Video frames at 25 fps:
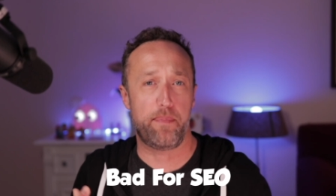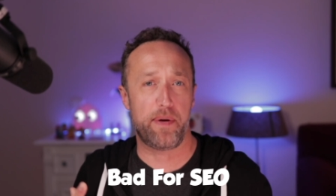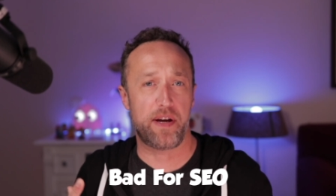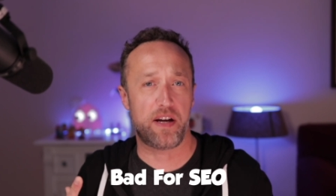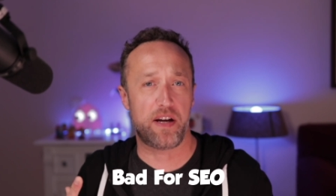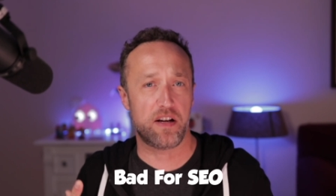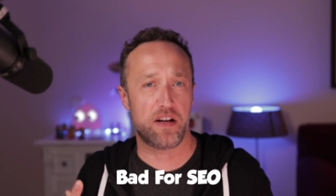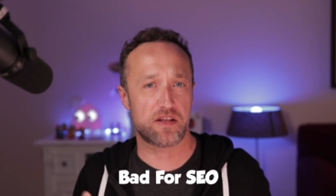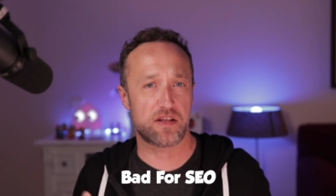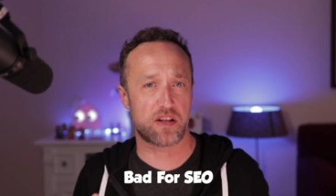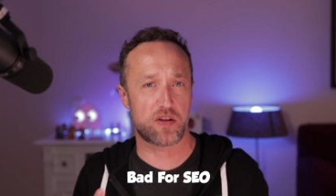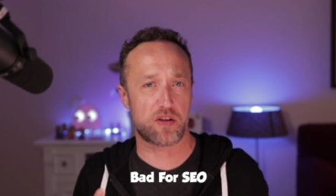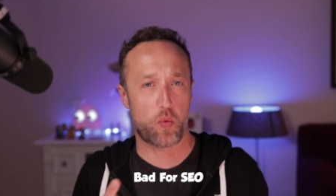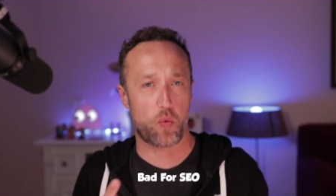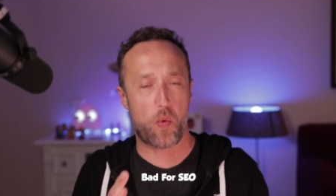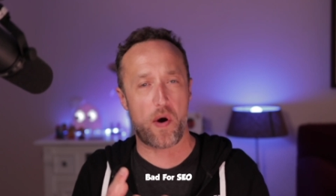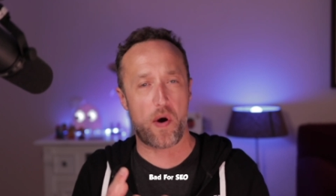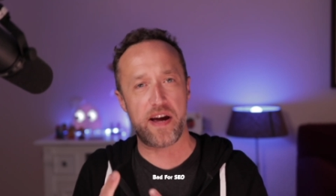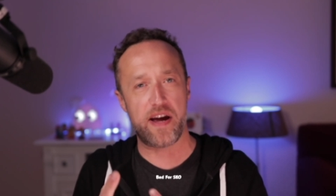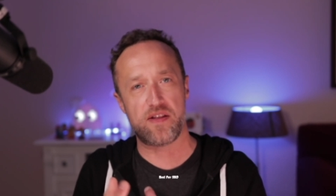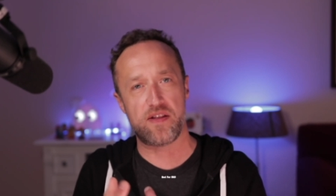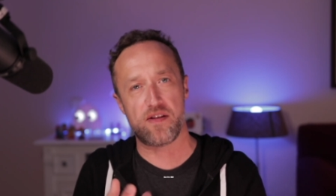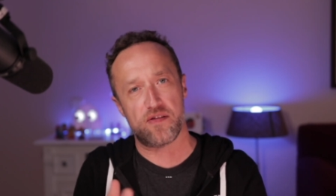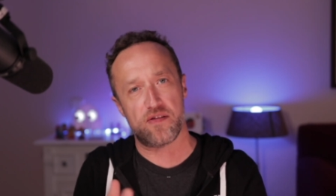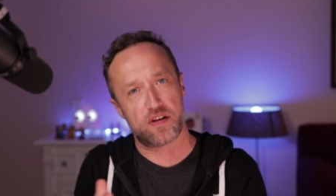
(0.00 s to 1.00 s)
because of the
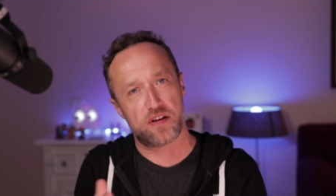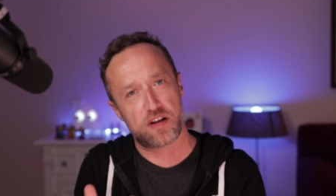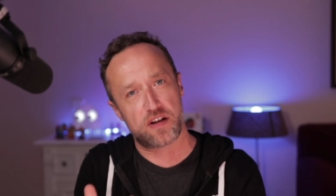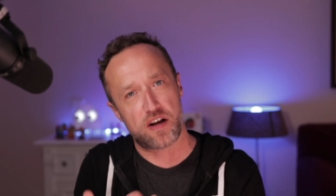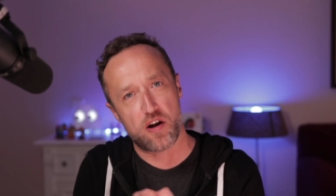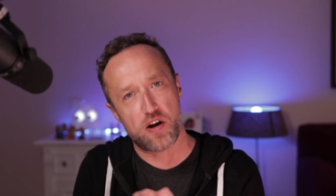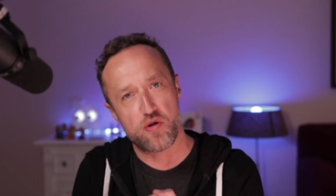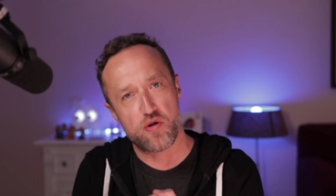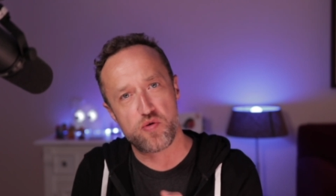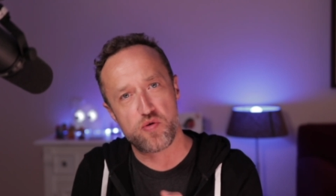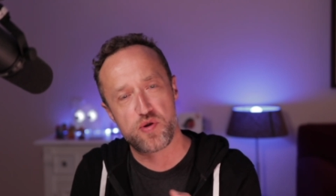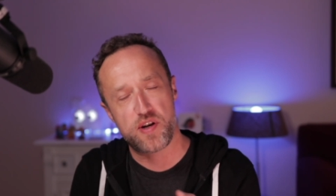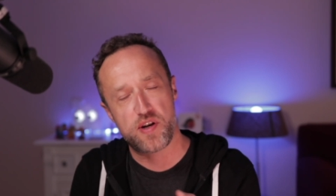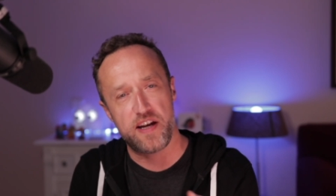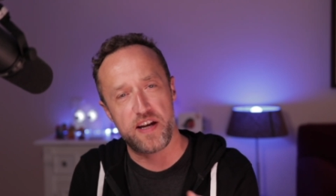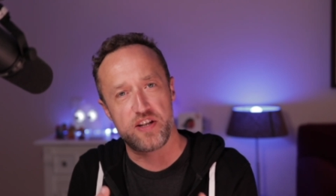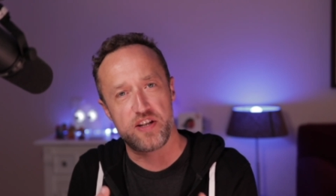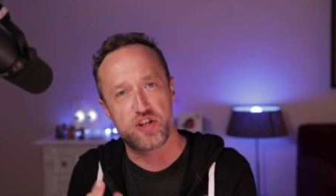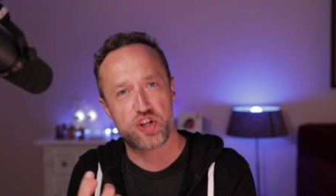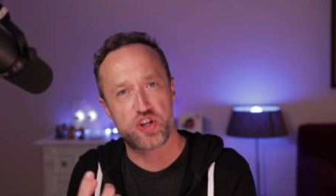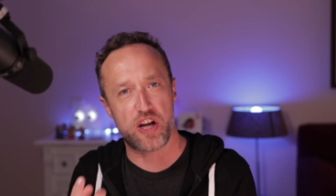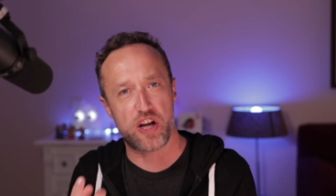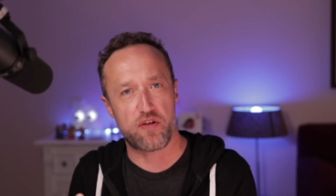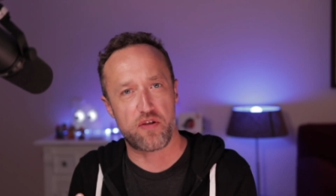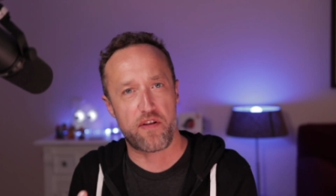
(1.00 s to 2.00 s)
way that the code is
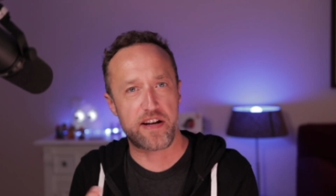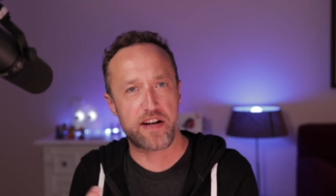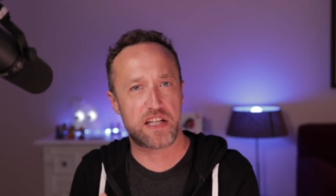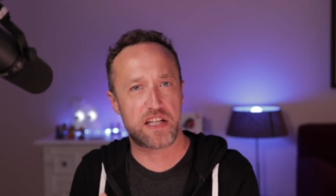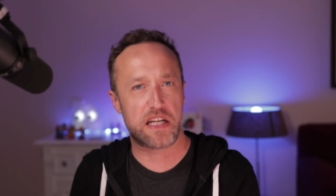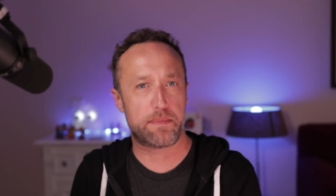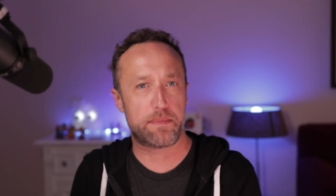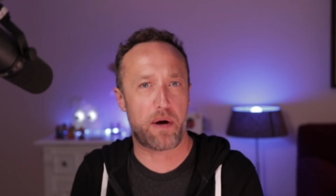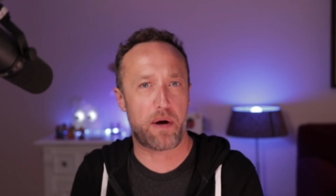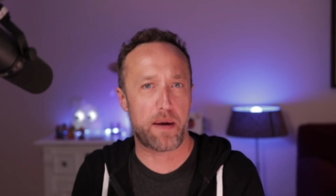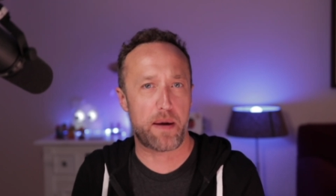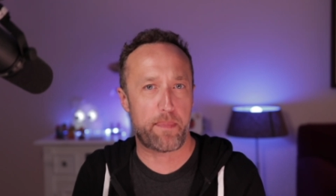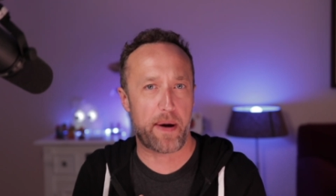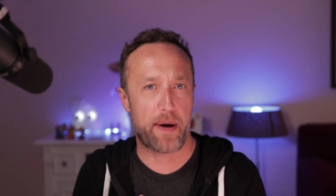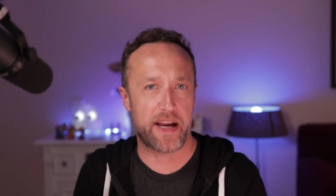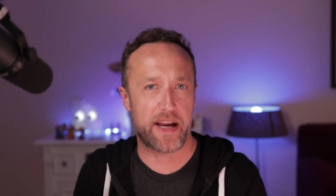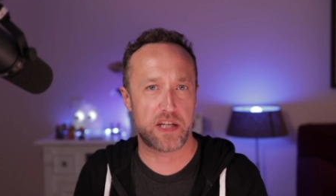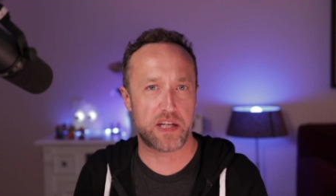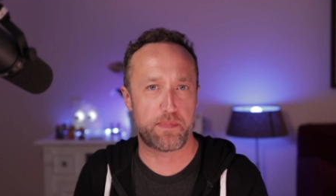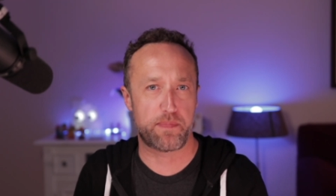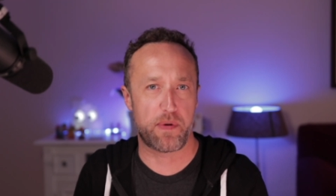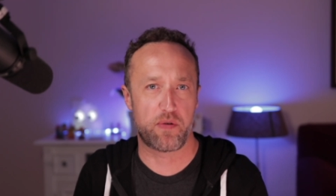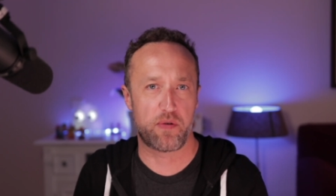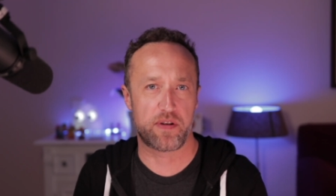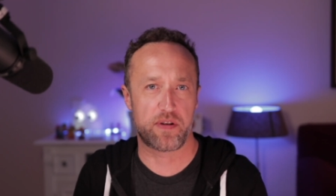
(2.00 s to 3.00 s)
generated by
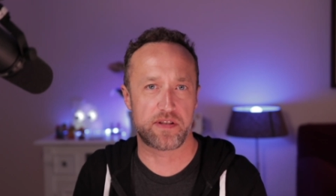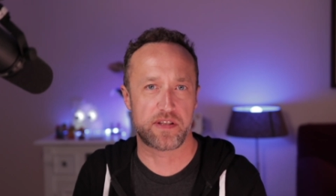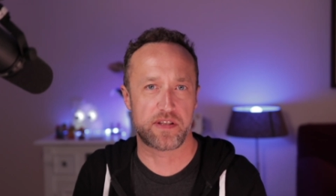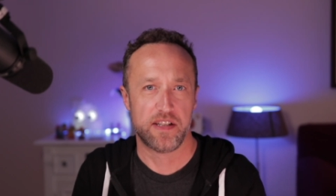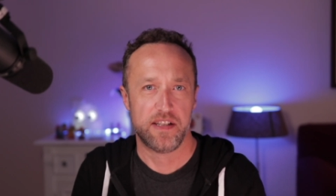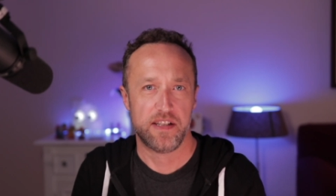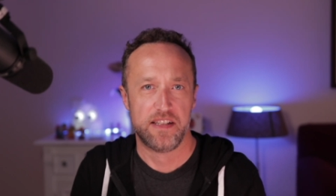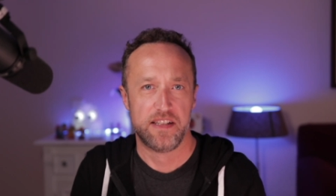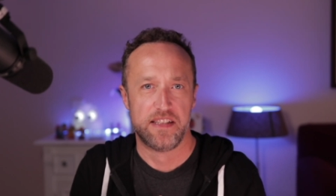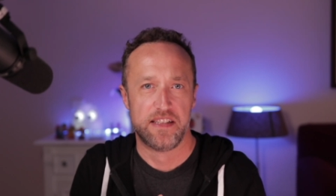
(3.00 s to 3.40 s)
page builders,